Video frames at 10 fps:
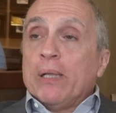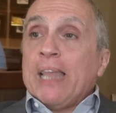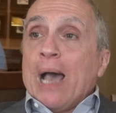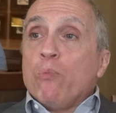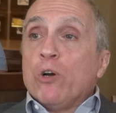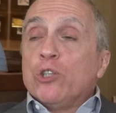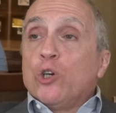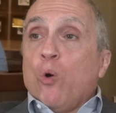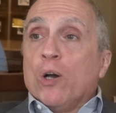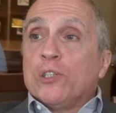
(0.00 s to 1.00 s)
But that wouldn't
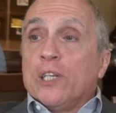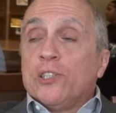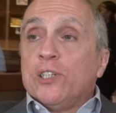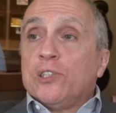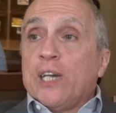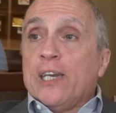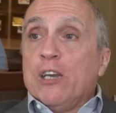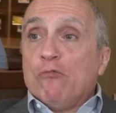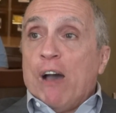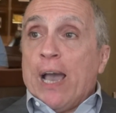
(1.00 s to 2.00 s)
cause, let's just say
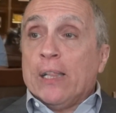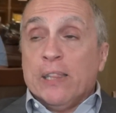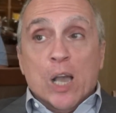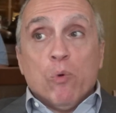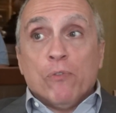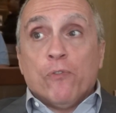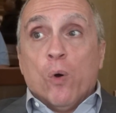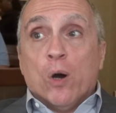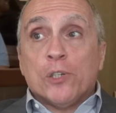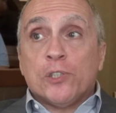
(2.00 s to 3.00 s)
you're right, they were
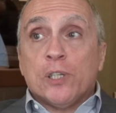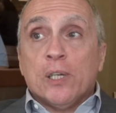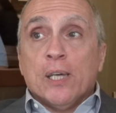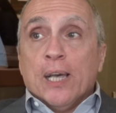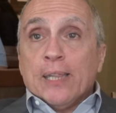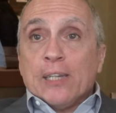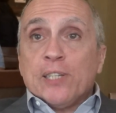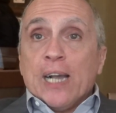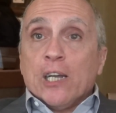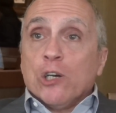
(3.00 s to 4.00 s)
forced. That's
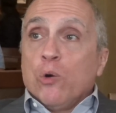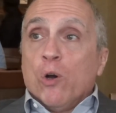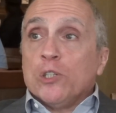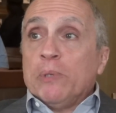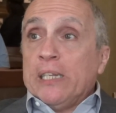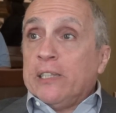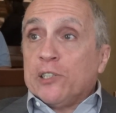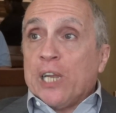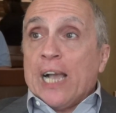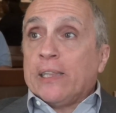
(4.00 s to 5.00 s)
not going to cause me to
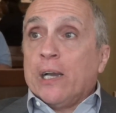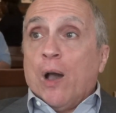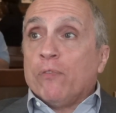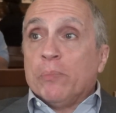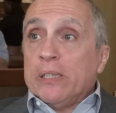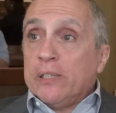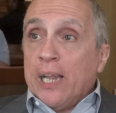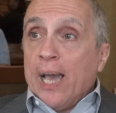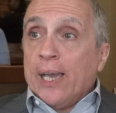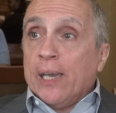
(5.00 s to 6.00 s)
dislike the government
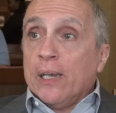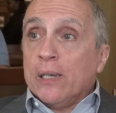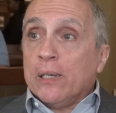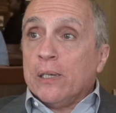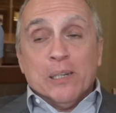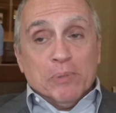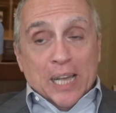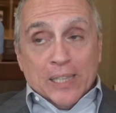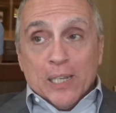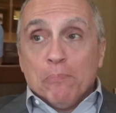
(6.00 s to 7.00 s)
today. See, but
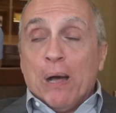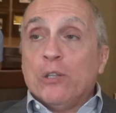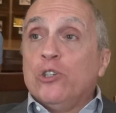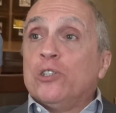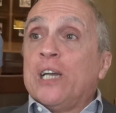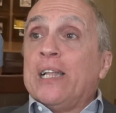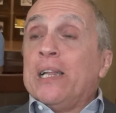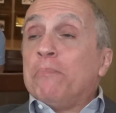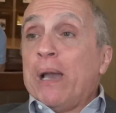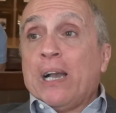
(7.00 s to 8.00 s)
they did, and you say they
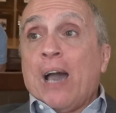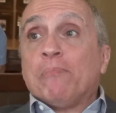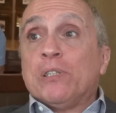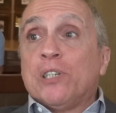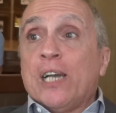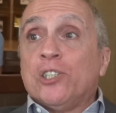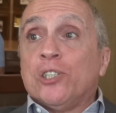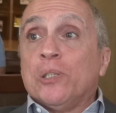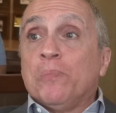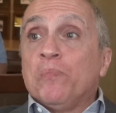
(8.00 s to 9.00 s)
didn't pay
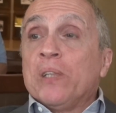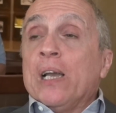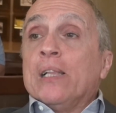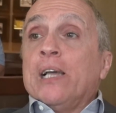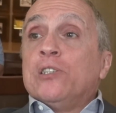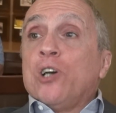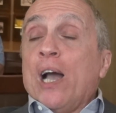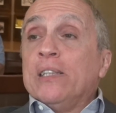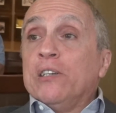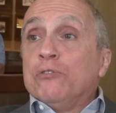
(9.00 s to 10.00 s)
compensation? They
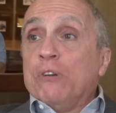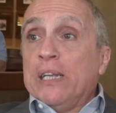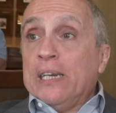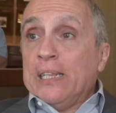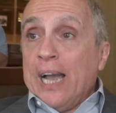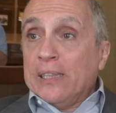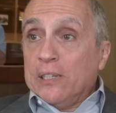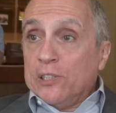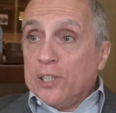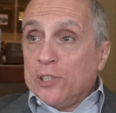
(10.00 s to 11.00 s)
signed the treaty in
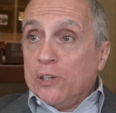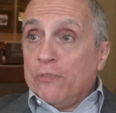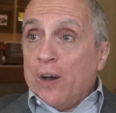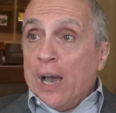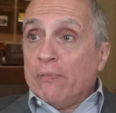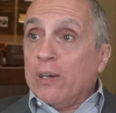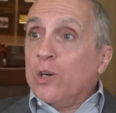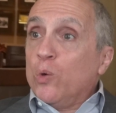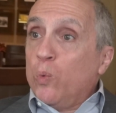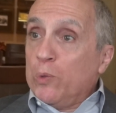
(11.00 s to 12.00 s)
1965 mm-hmm.
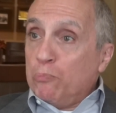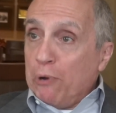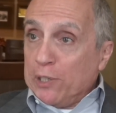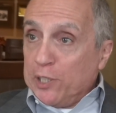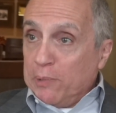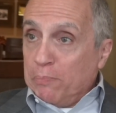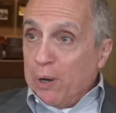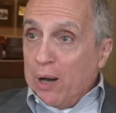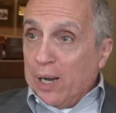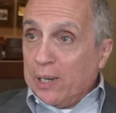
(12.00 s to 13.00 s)
with President Park.